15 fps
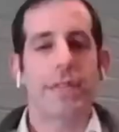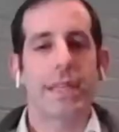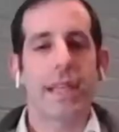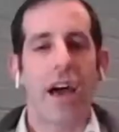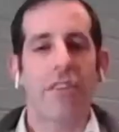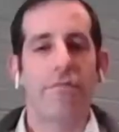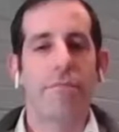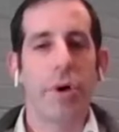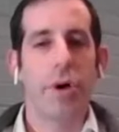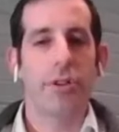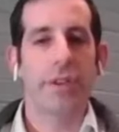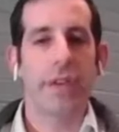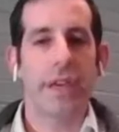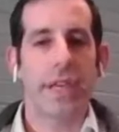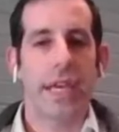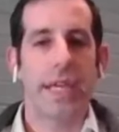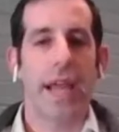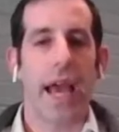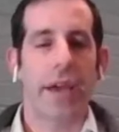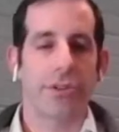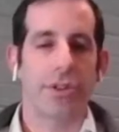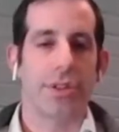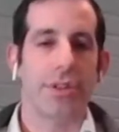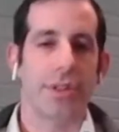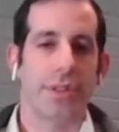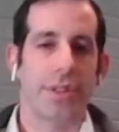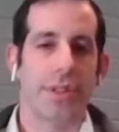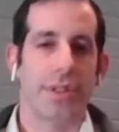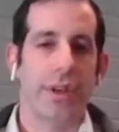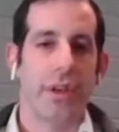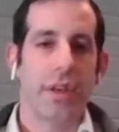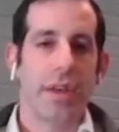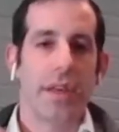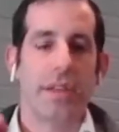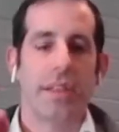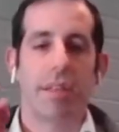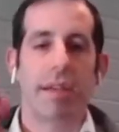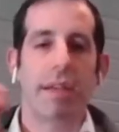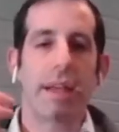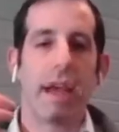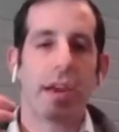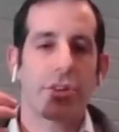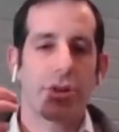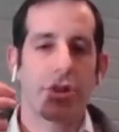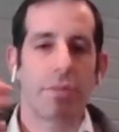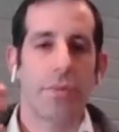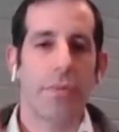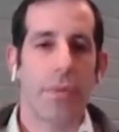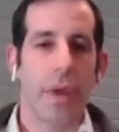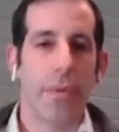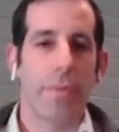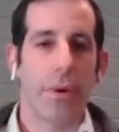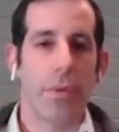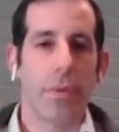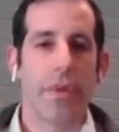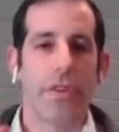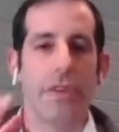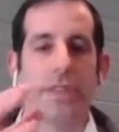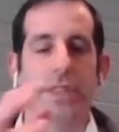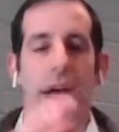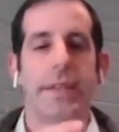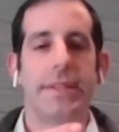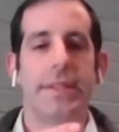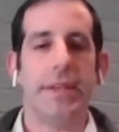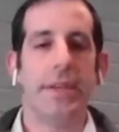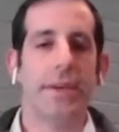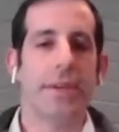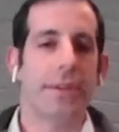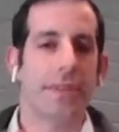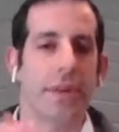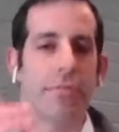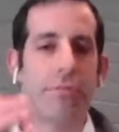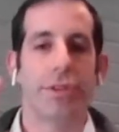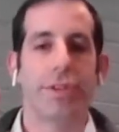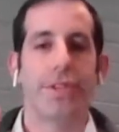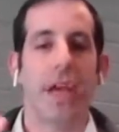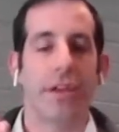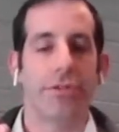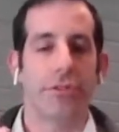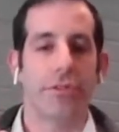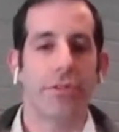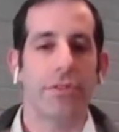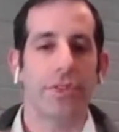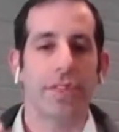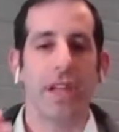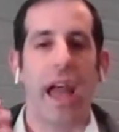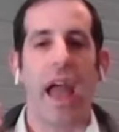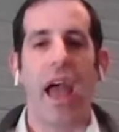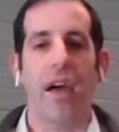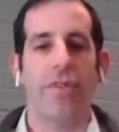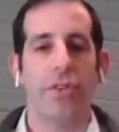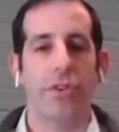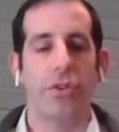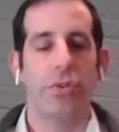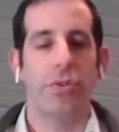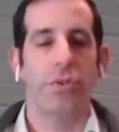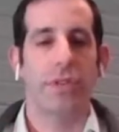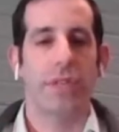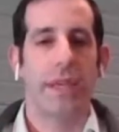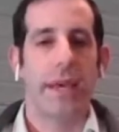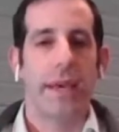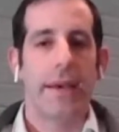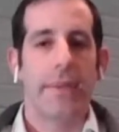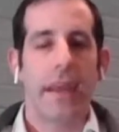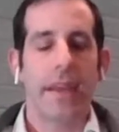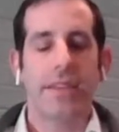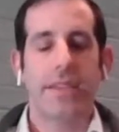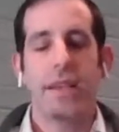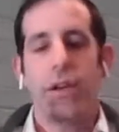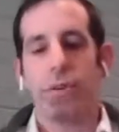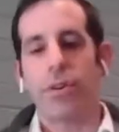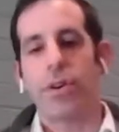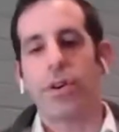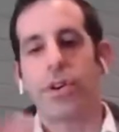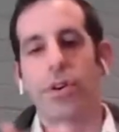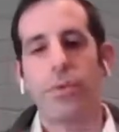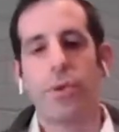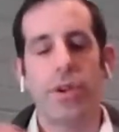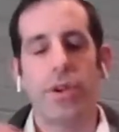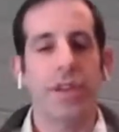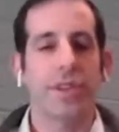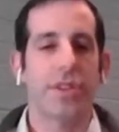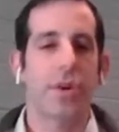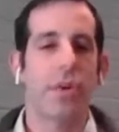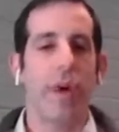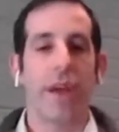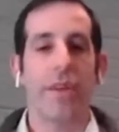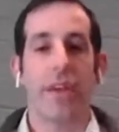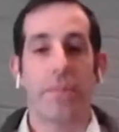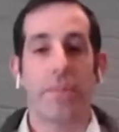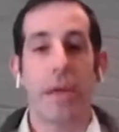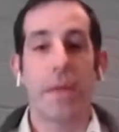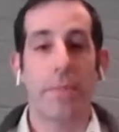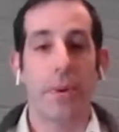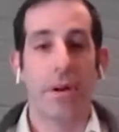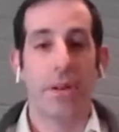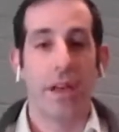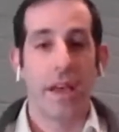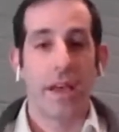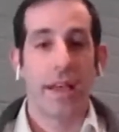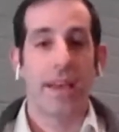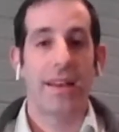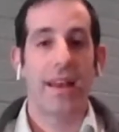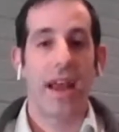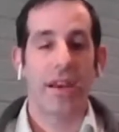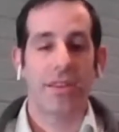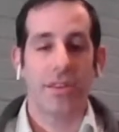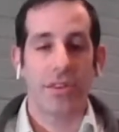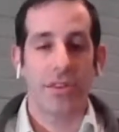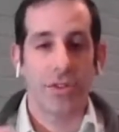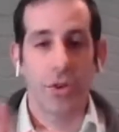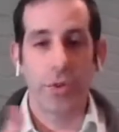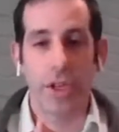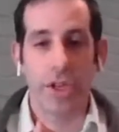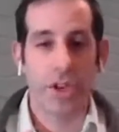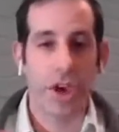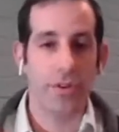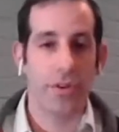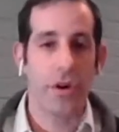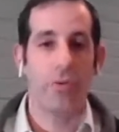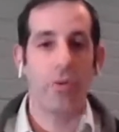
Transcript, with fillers: there's a lot of building connections. It's connections with people with these ideas and presenters and avenues is there a community? Is there a way that people connect to each other